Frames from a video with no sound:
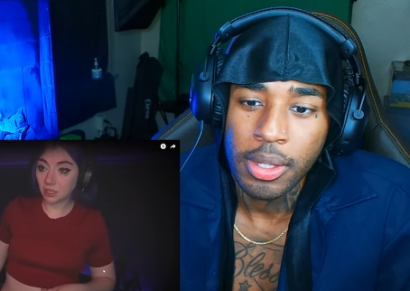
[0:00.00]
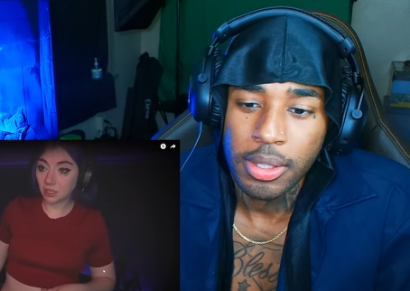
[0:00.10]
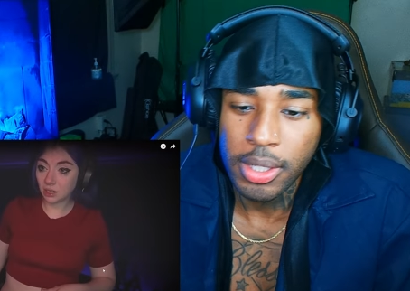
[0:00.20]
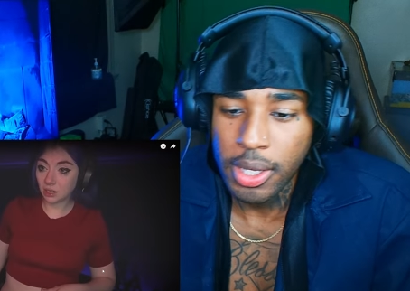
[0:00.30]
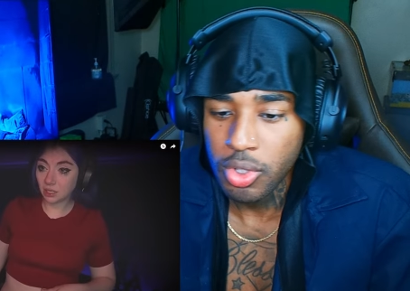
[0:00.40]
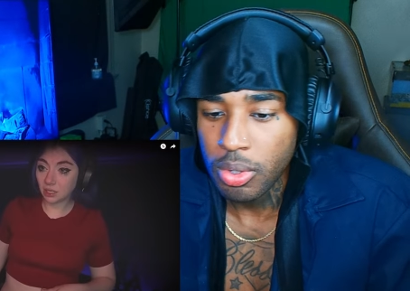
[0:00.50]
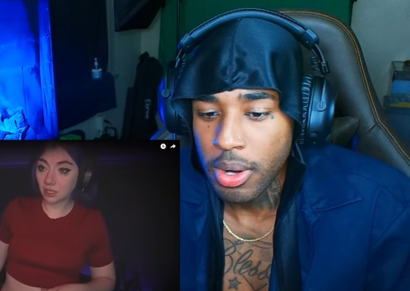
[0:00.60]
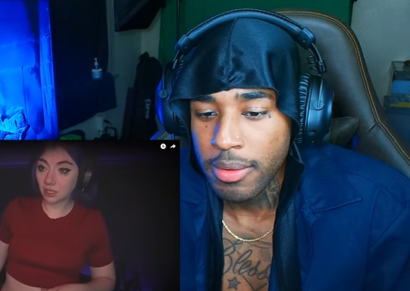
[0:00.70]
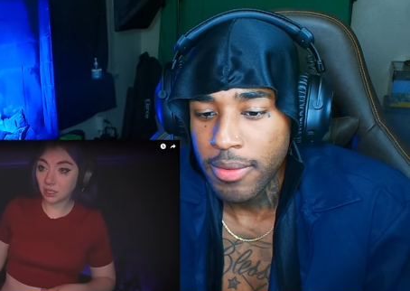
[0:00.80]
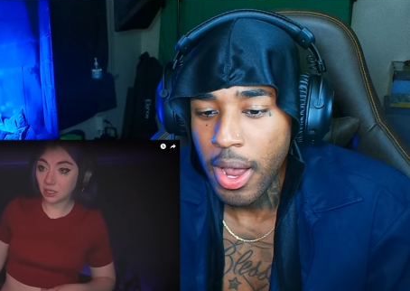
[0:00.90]
Speaker 1: Look at
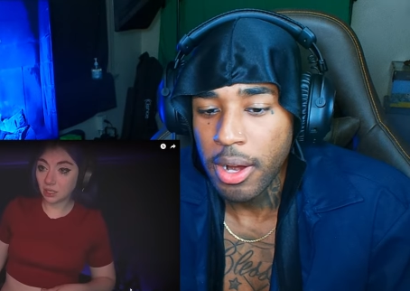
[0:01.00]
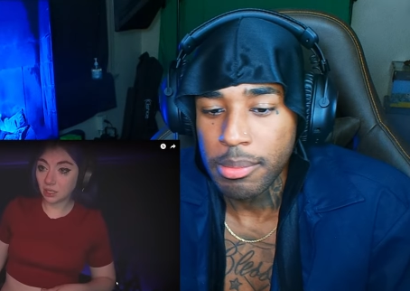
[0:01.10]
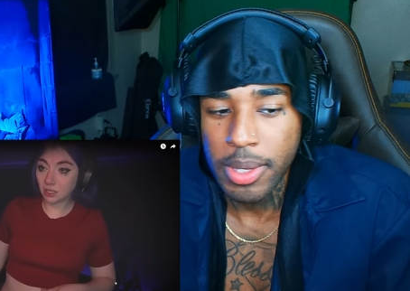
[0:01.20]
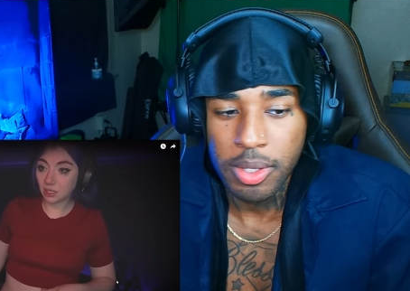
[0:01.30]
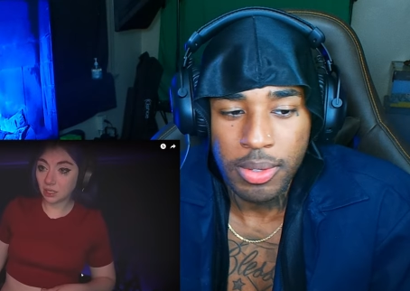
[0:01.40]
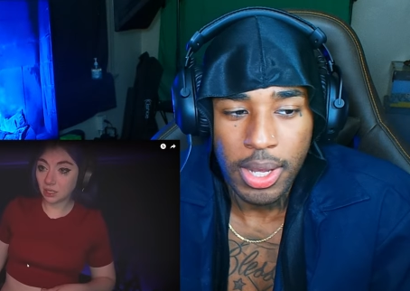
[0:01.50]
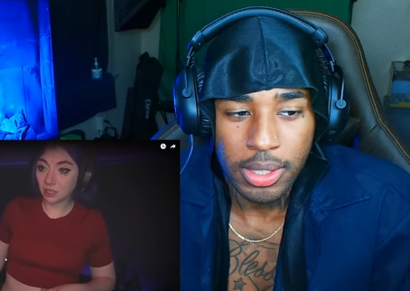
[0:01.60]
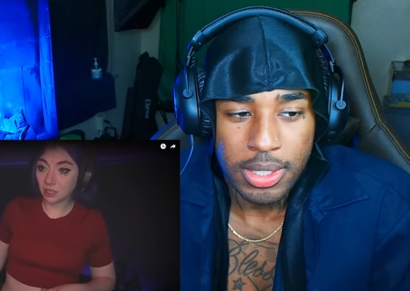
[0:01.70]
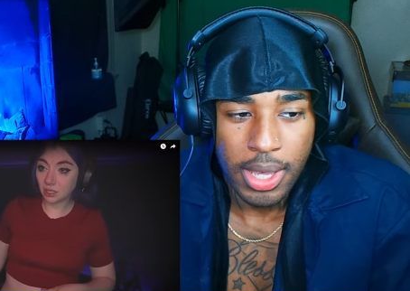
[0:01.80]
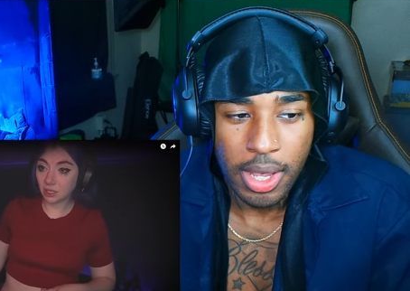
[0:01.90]
your environment. You got
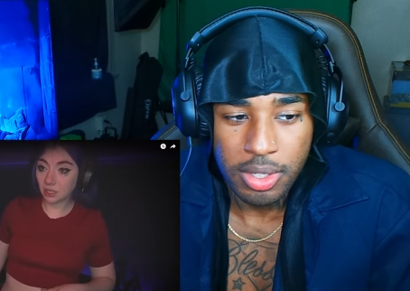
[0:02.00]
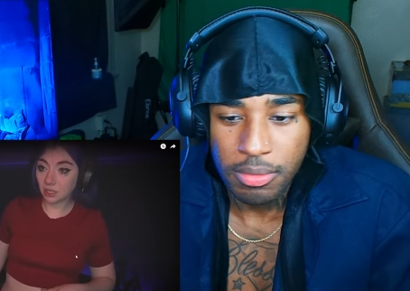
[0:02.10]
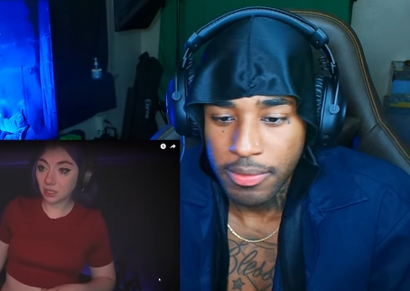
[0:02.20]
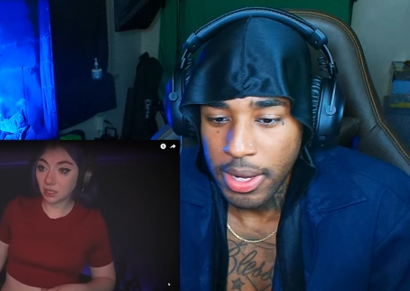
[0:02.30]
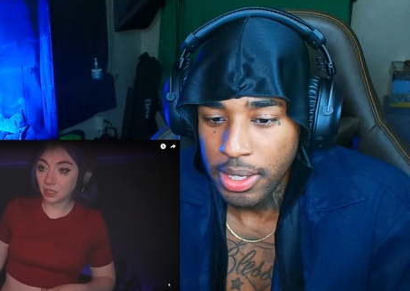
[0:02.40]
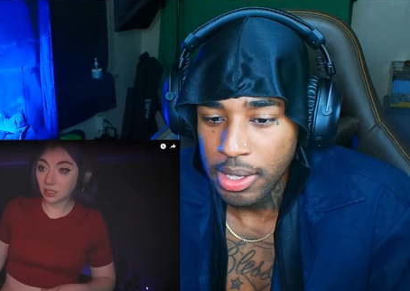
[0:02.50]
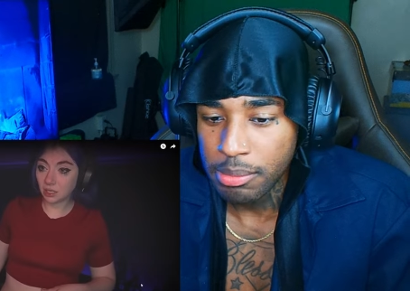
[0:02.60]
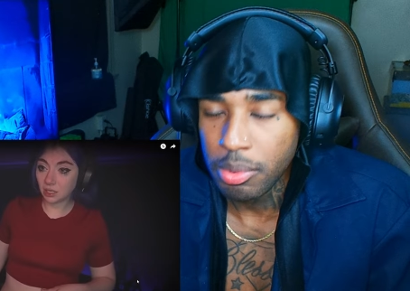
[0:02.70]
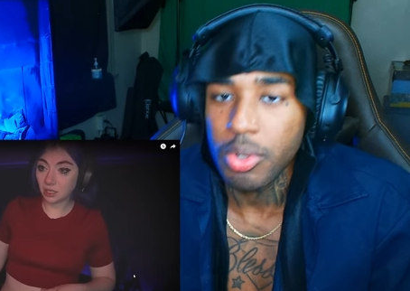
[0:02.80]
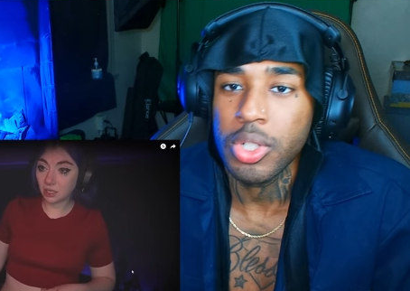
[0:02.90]
this
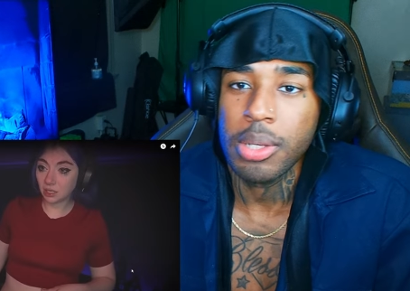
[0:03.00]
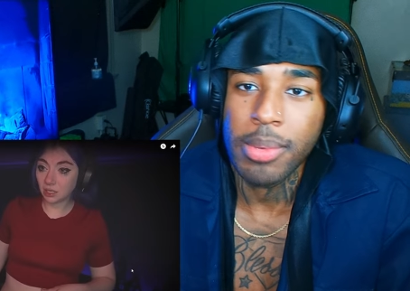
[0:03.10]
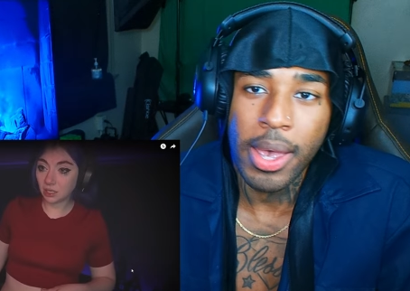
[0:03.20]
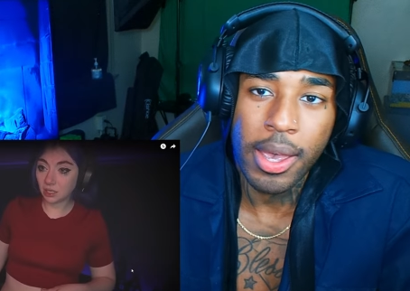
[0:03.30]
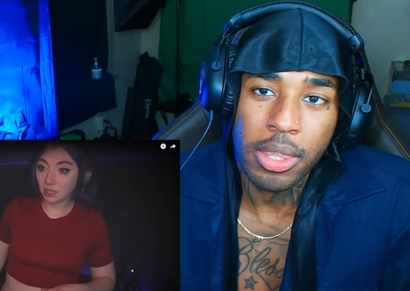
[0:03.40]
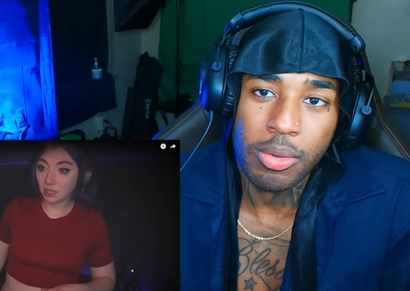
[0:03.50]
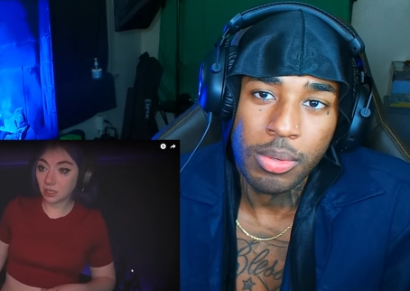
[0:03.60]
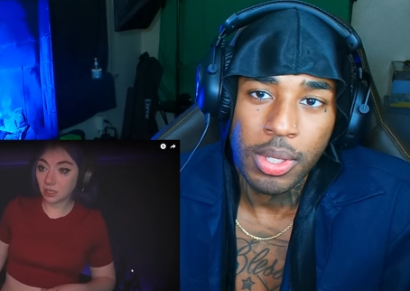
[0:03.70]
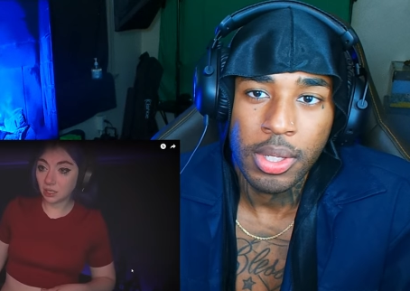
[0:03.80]
Castlevania bullshit behind you.